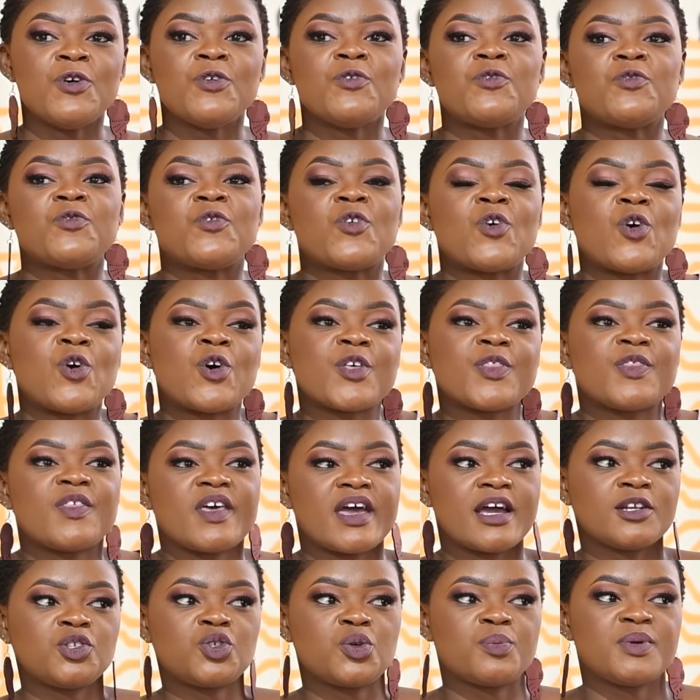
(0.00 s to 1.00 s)
for there
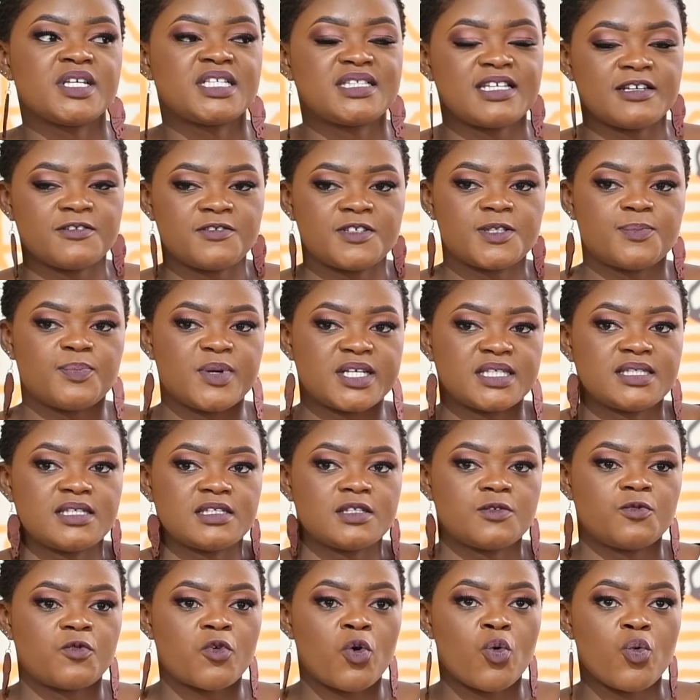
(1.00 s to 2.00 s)
to be safe spaces
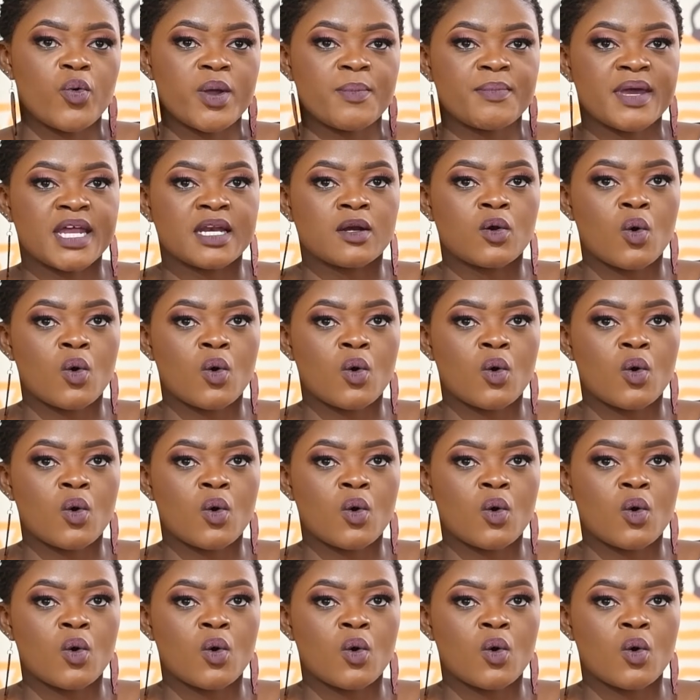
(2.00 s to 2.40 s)
for women